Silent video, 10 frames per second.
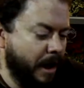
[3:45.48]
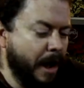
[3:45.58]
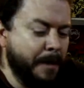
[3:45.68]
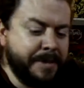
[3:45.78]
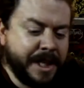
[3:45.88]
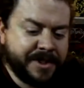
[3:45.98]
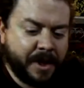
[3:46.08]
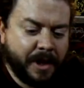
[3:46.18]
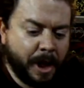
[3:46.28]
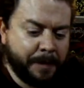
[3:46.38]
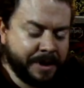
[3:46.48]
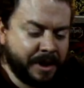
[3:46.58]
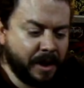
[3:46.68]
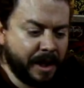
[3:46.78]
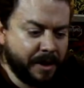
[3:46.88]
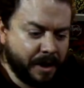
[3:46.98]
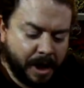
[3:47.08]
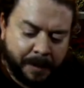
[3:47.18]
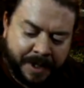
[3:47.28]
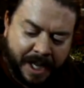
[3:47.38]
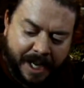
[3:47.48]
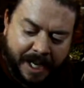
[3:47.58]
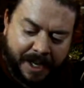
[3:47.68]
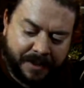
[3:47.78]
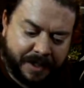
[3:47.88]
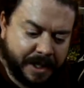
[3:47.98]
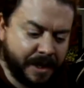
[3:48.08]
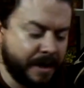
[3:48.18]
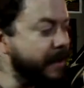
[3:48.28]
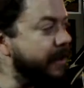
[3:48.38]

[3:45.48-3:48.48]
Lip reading: Upbeats on the open hi-hat over here.